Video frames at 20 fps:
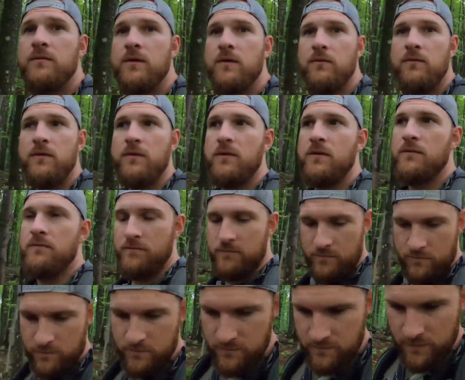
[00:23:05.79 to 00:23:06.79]
I
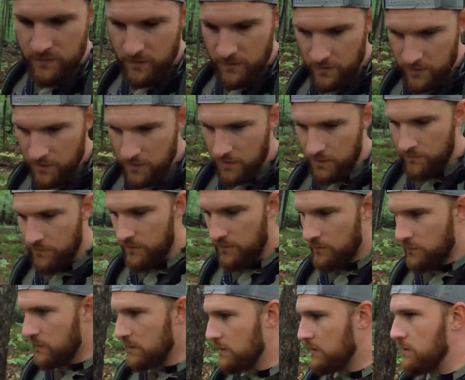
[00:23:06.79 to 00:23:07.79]
really
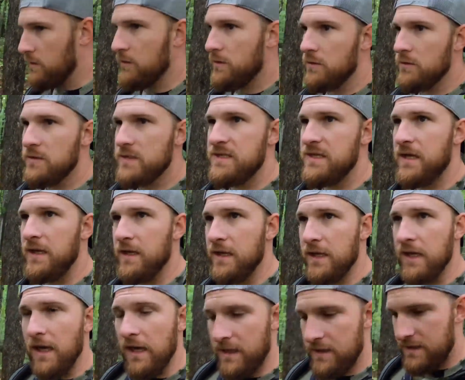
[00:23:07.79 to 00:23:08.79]
want to stay in
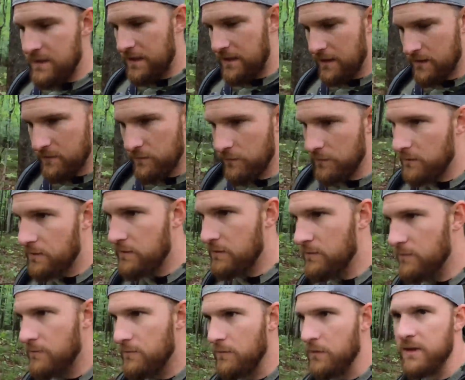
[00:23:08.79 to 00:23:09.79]
contact
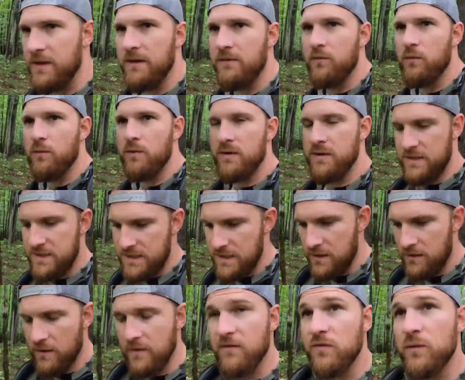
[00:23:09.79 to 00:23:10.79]
with everyone and see
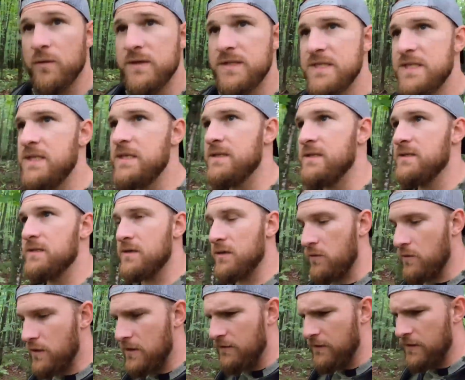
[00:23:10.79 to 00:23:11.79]
how everyone's season's
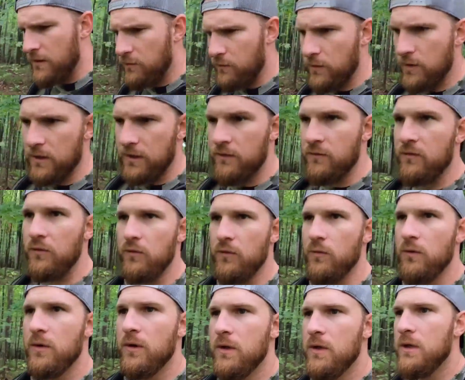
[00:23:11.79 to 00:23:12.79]
going and everything. We're going to
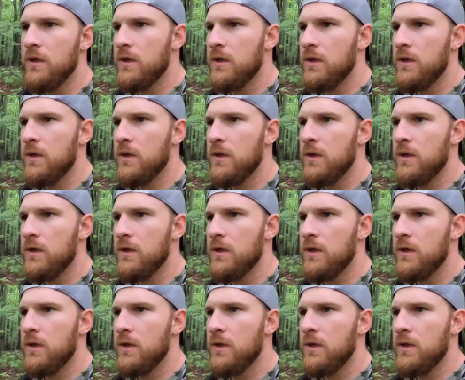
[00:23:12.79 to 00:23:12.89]
do